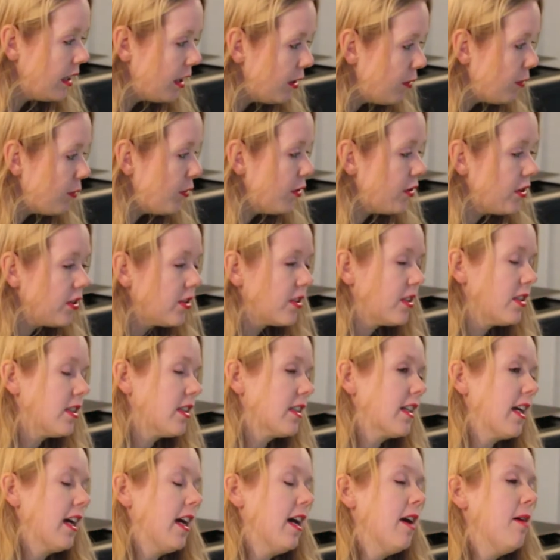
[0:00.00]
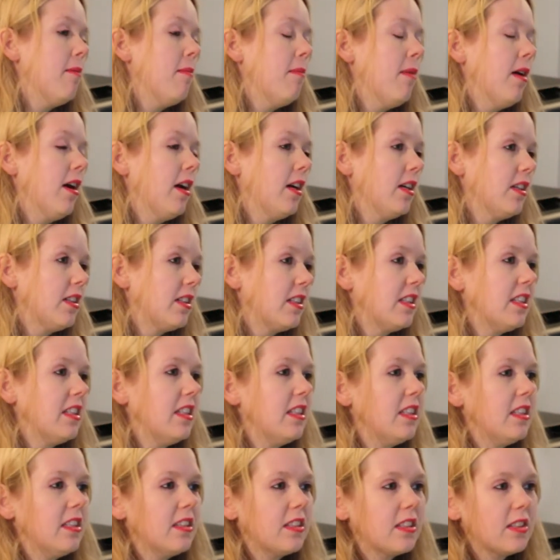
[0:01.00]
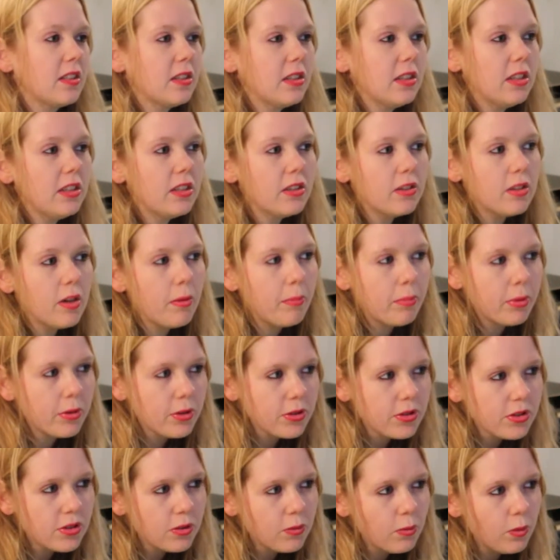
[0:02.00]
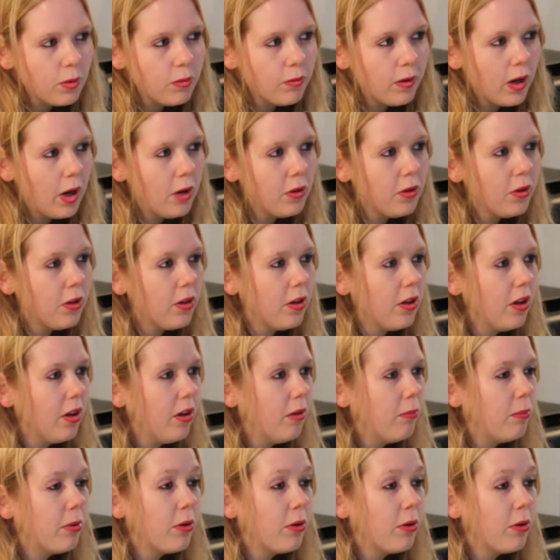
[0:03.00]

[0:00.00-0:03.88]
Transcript: if it's a scam, I see it's either a person without a